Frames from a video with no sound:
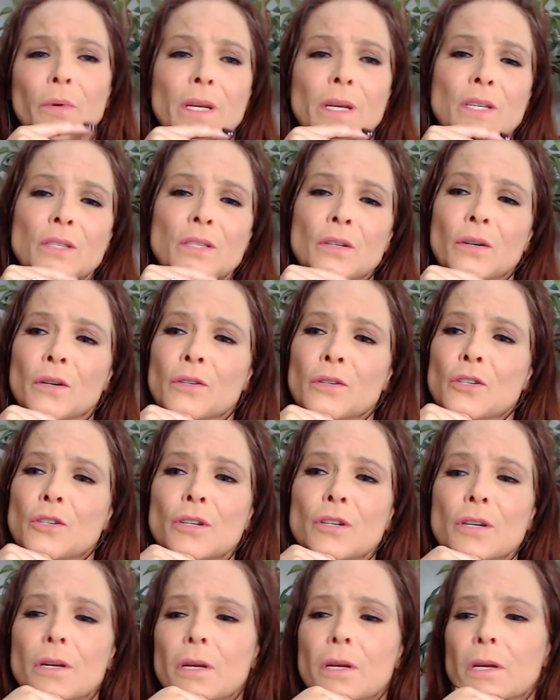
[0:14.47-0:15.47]

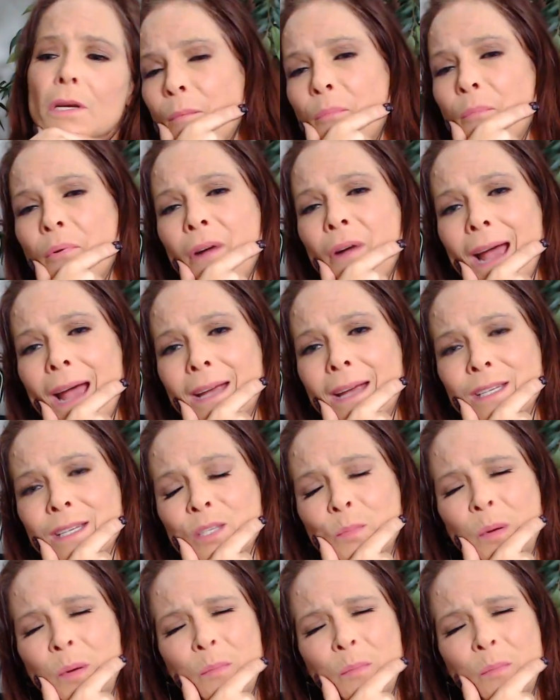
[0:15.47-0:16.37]
research and practice,